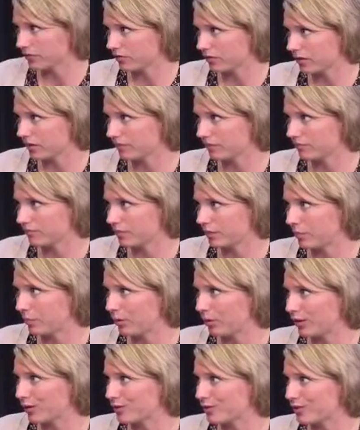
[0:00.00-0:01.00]
that people
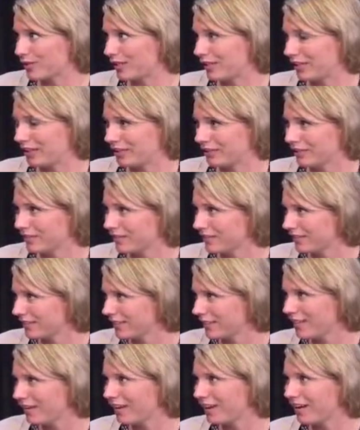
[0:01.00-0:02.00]
aren't seeing
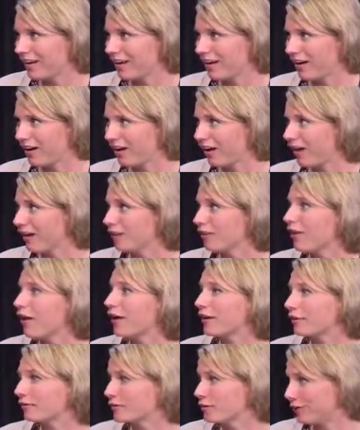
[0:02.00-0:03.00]
a
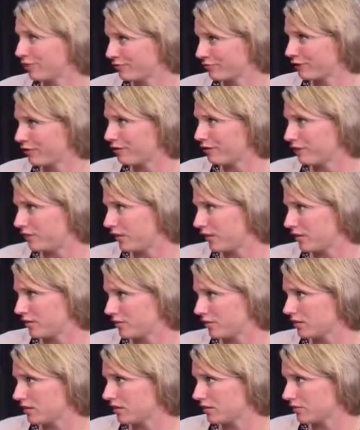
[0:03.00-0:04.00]
lot of different
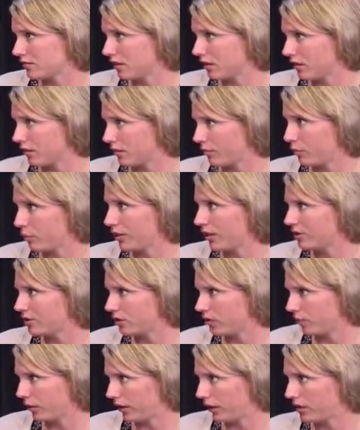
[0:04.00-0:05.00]
faces week
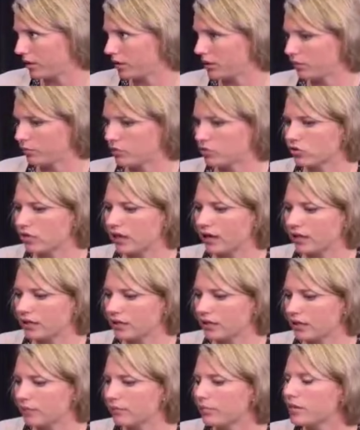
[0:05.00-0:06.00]
to week. We try to
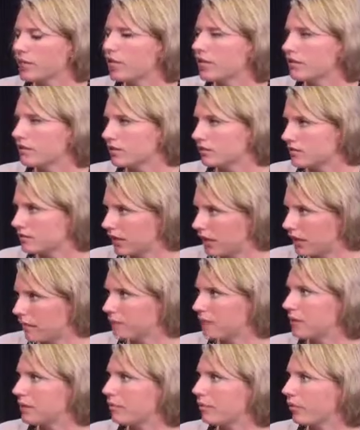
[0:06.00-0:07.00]
keep the same
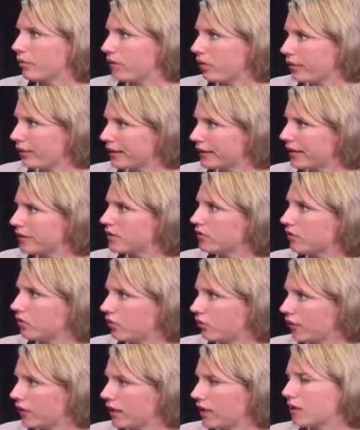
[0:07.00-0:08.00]
people going in
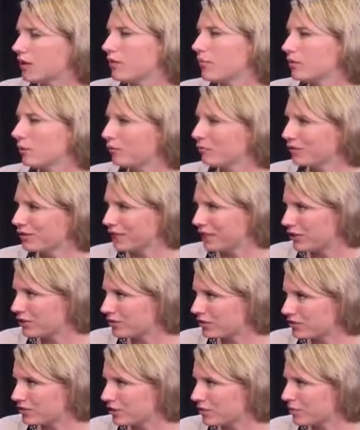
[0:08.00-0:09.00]
so they can build
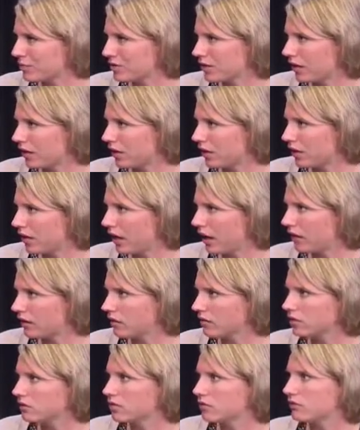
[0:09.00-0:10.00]
relationships
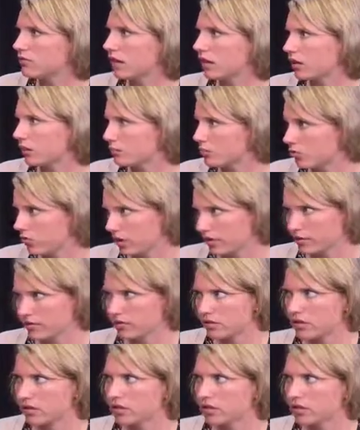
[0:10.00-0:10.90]
and develop trust